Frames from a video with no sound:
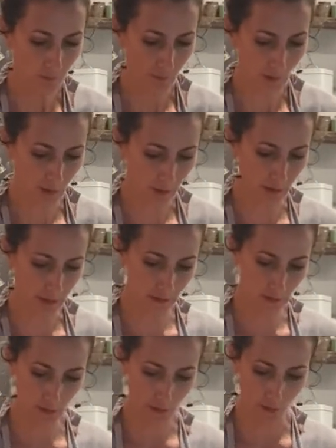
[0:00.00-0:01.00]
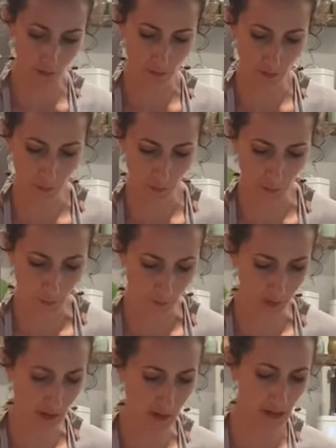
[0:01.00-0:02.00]
Alright, so removing
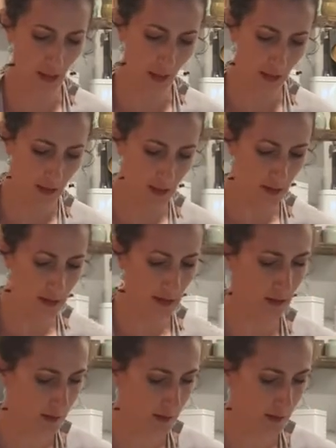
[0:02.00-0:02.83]
the sides.